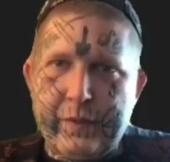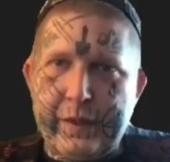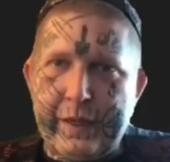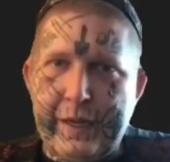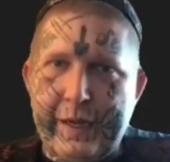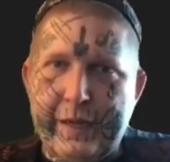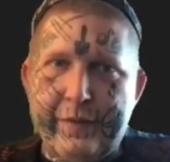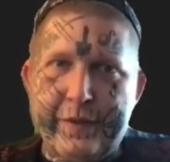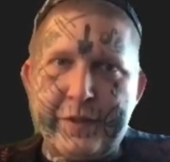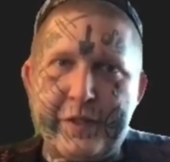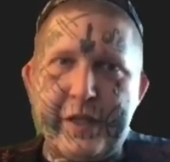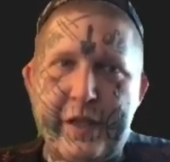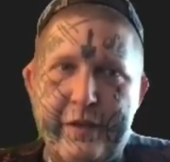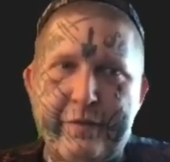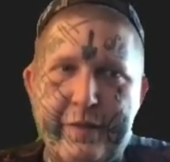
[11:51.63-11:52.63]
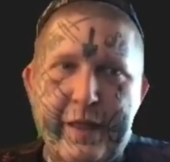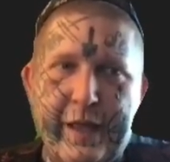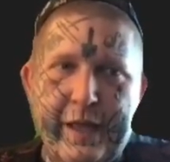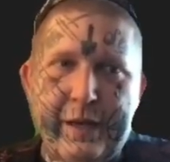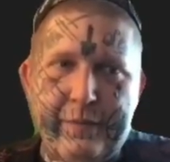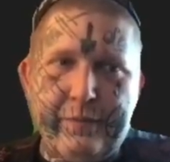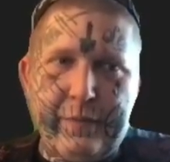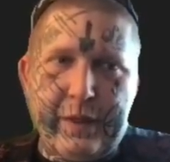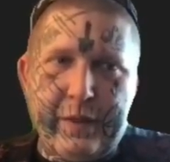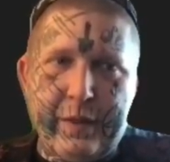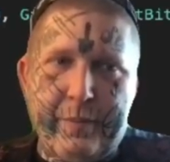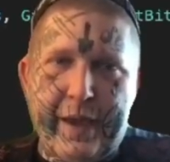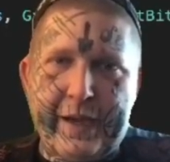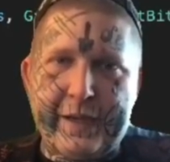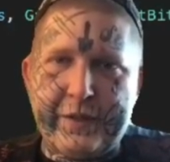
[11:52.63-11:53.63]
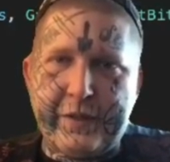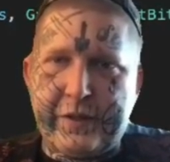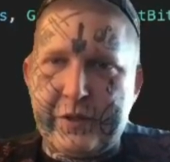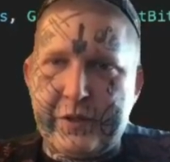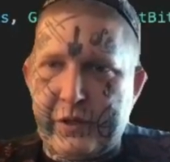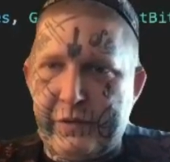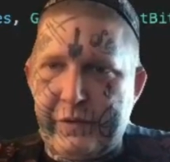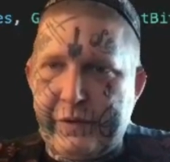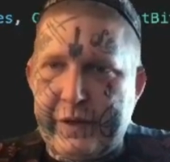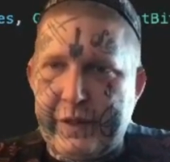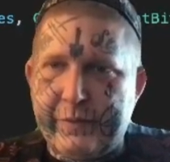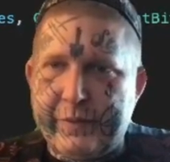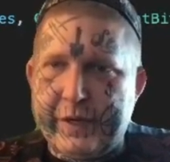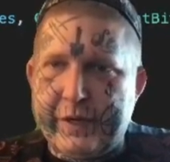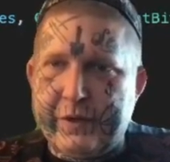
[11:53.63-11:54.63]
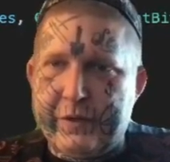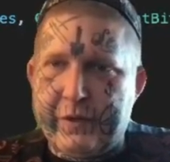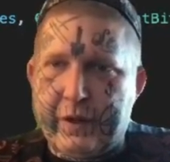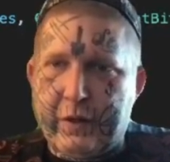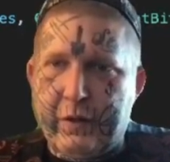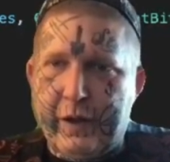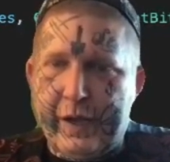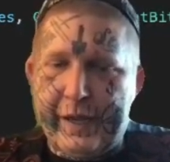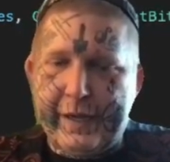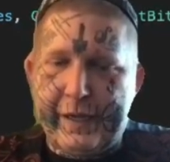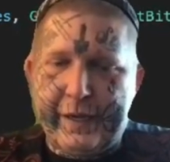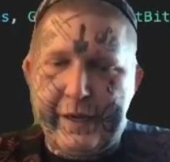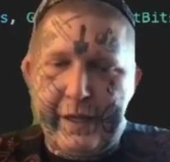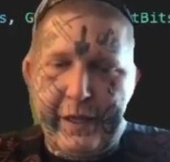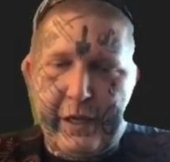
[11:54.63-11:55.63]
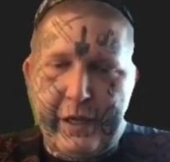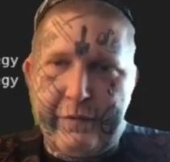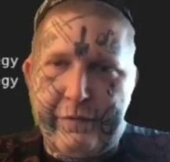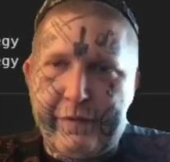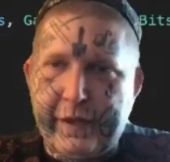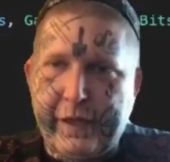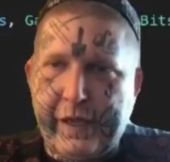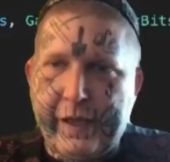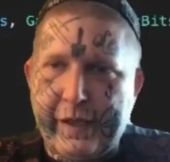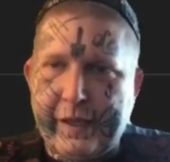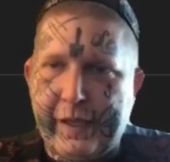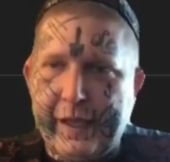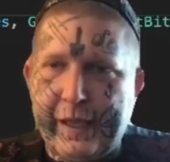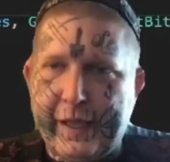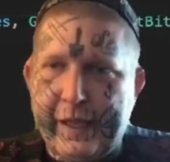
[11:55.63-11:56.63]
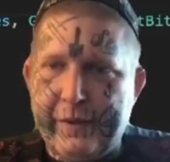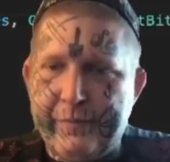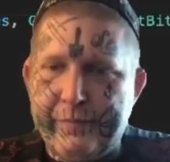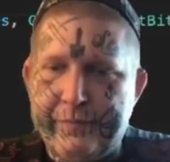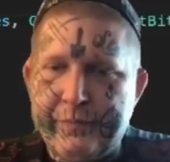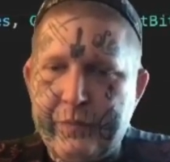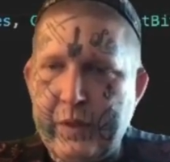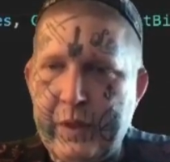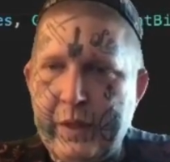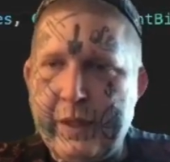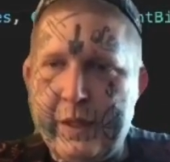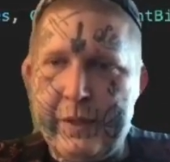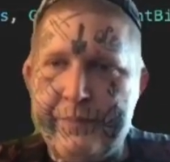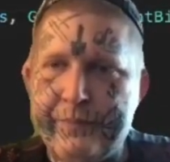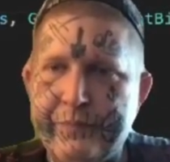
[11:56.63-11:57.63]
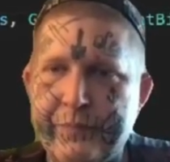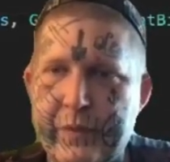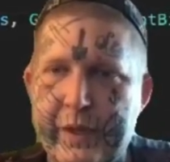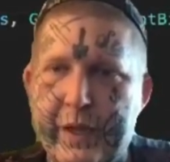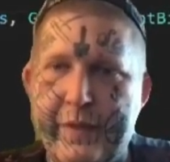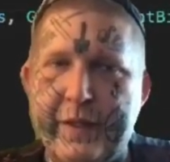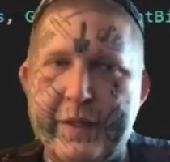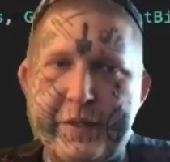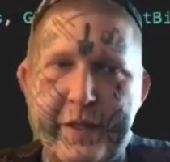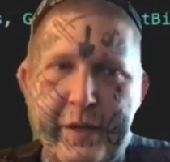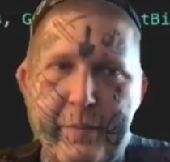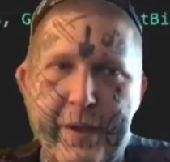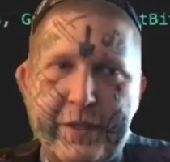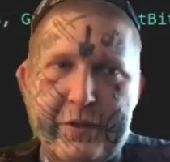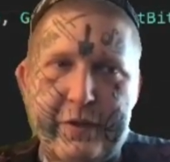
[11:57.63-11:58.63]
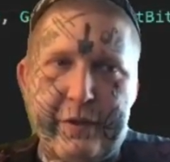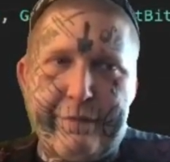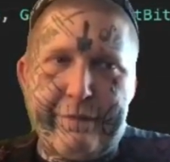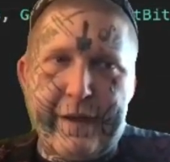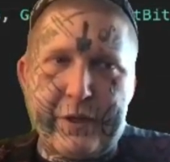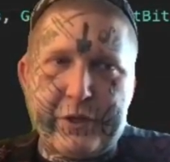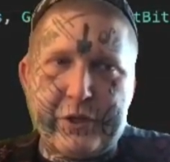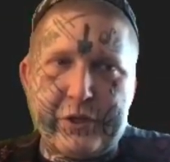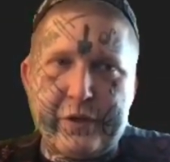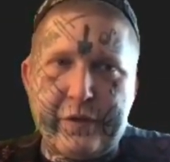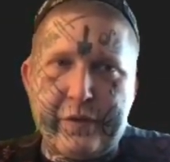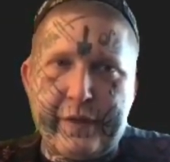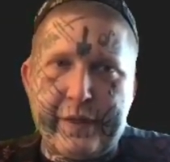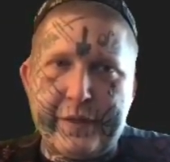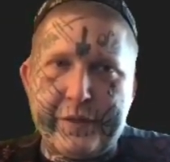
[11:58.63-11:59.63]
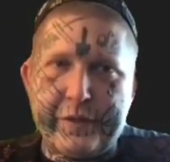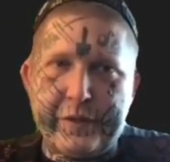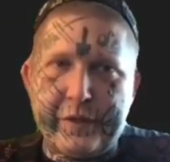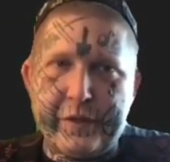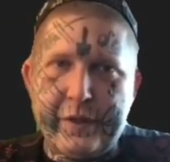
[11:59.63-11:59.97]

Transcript: And then save that. And then back into the server. And then we need to do the client ID, config get. And that's going to basically fetch this